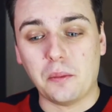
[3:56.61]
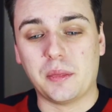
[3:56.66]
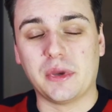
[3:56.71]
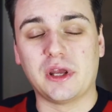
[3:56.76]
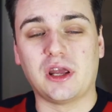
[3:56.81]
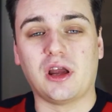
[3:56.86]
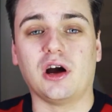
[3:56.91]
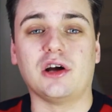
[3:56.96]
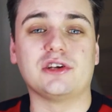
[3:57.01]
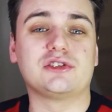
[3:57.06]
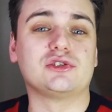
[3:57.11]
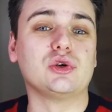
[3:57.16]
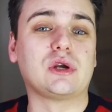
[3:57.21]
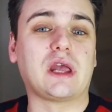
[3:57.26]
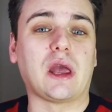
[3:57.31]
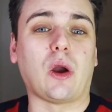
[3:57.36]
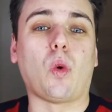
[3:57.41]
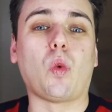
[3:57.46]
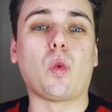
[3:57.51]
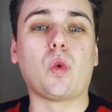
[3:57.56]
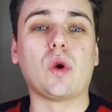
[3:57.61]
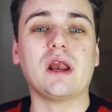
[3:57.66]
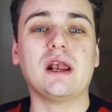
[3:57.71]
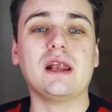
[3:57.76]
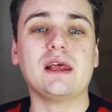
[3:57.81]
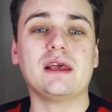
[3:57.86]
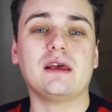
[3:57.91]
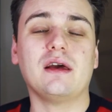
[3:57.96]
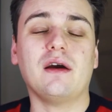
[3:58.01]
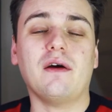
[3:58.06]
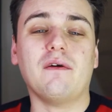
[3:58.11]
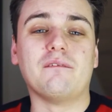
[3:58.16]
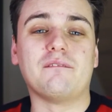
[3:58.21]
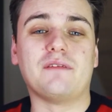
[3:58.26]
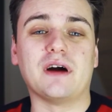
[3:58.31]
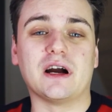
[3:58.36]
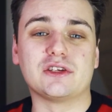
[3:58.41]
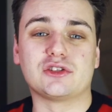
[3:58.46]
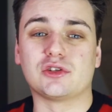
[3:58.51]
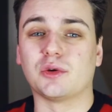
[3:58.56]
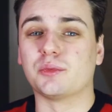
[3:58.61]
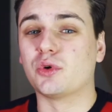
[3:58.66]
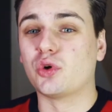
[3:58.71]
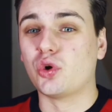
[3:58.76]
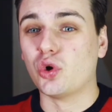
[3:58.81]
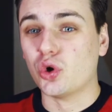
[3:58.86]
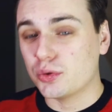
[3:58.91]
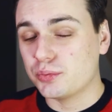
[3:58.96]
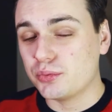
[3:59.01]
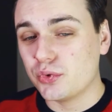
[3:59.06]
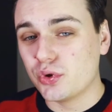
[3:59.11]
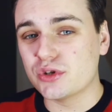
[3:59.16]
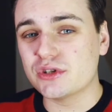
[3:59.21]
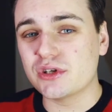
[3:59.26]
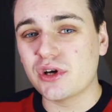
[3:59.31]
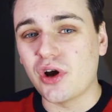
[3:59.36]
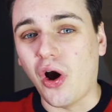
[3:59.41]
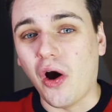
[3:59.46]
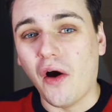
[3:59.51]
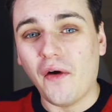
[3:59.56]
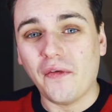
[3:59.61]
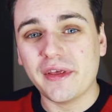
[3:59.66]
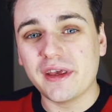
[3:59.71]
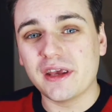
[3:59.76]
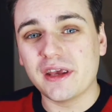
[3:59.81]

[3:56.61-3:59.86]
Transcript: because you can really find some good music on